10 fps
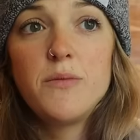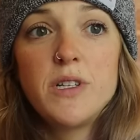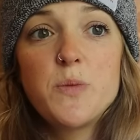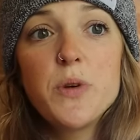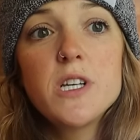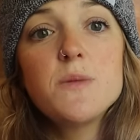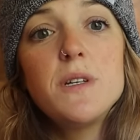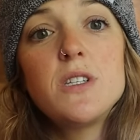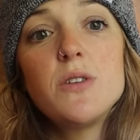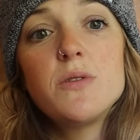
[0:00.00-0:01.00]
Which brings
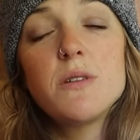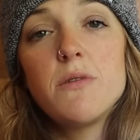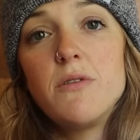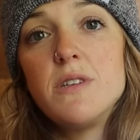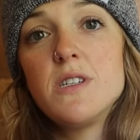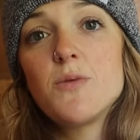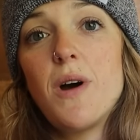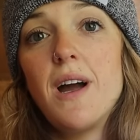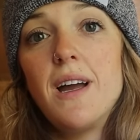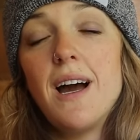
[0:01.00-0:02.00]
me to some of the reasons
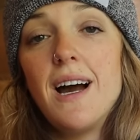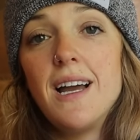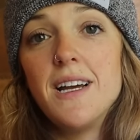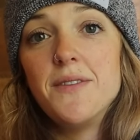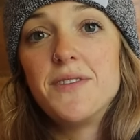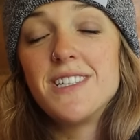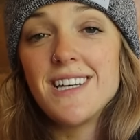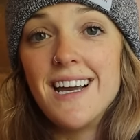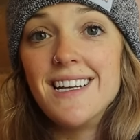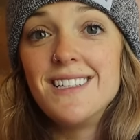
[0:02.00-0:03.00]
why I have
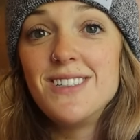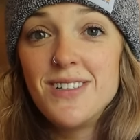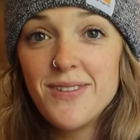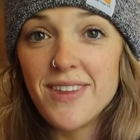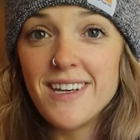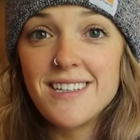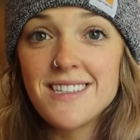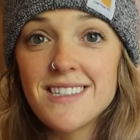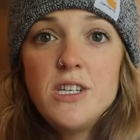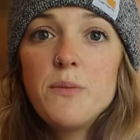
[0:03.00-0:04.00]
decided to do
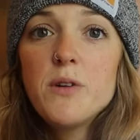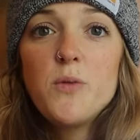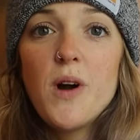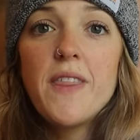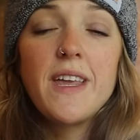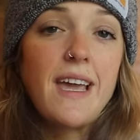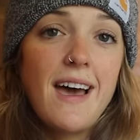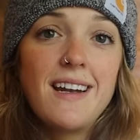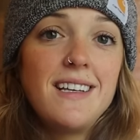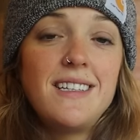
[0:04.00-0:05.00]
this. Number one, the
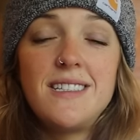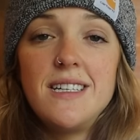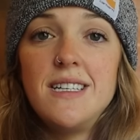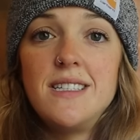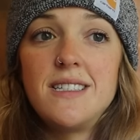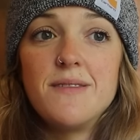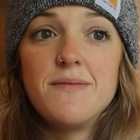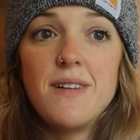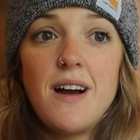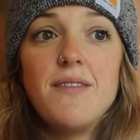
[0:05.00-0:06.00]
catalyst is
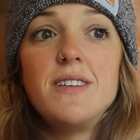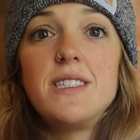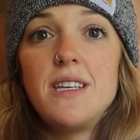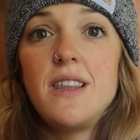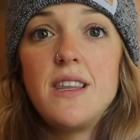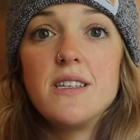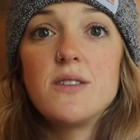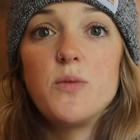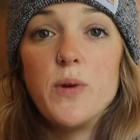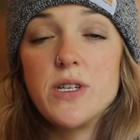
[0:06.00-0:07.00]
obviously
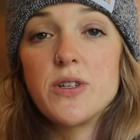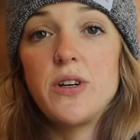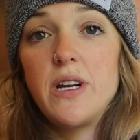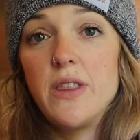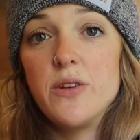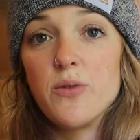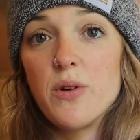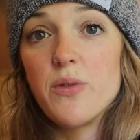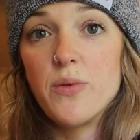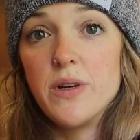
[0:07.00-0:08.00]
this winter in the
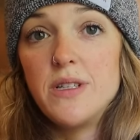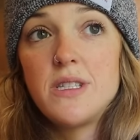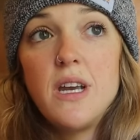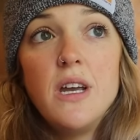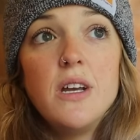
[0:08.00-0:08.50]
North Woods.